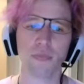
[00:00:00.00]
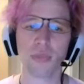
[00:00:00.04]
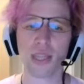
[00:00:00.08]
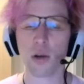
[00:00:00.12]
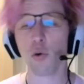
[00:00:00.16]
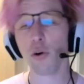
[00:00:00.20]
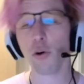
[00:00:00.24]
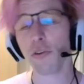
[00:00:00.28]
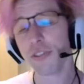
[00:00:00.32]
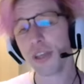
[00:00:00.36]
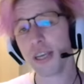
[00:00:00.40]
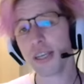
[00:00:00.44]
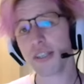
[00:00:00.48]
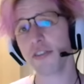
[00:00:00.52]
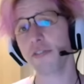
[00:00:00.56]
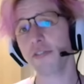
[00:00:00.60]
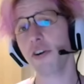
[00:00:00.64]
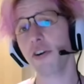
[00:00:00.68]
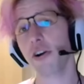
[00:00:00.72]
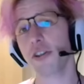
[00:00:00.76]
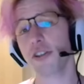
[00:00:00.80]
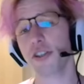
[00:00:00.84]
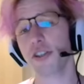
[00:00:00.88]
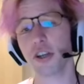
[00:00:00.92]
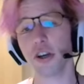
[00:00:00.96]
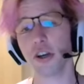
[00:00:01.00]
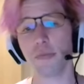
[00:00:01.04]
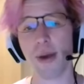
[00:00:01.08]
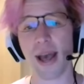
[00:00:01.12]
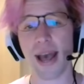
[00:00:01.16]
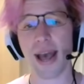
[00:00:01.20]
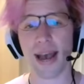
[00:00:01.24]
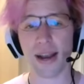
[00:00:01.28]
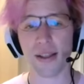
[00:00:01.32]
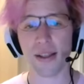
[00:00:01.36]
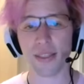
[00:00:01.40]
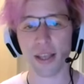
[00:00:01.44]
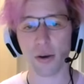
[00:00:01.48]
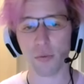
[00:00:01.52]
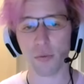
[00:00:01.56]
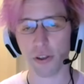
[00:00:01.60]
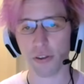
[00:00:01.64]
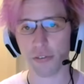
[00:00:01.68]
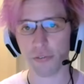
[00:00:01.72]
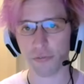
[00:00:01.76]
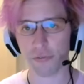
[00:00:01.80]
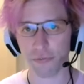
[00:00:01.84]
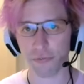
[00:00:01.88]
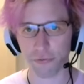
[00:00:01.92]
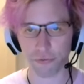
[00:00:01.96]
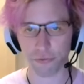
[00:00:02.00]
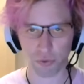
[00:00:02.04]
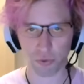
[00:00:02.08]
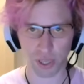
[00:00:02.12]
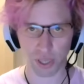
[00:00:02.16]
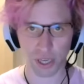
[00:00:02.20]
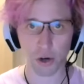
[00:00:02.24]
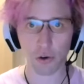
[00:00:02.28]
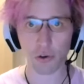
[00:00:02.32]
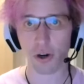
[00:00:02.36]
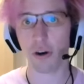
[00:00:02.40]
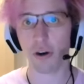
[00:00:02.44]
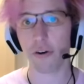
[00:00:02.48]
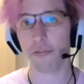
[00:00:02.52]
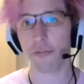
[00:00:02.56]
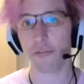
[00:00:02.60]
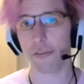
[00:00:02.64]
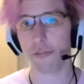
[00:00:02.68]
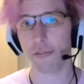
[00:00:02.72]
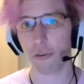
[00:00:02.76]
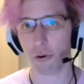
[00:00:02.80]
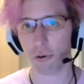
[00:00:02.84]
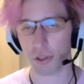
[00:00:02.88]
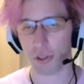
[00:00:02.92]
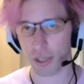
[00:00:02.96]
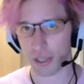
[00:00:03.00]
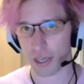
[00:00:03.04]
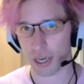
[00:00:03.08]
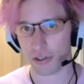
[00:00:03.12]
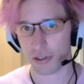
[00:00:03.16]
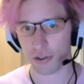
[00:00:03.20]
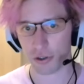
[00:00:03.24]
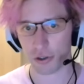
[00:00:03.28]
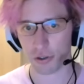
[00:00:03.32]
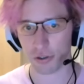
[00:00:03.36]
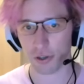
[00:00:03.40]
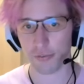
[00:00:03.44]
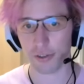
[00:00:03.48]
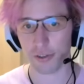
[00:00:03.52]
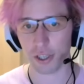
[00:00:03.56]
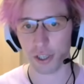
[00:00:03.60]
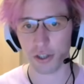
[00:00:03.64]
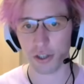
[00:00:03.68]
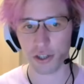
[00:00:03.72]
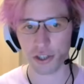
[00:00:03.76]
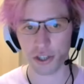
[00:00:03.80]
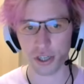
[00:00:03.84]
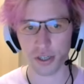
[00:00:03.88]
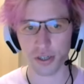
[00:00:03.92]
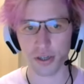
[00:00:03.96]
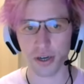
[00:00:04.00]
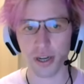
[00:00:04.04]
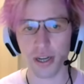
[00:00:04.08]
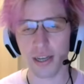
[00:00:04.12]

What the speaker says: Well, things have gotten so bad that we've killed off the fourth industrial revolution.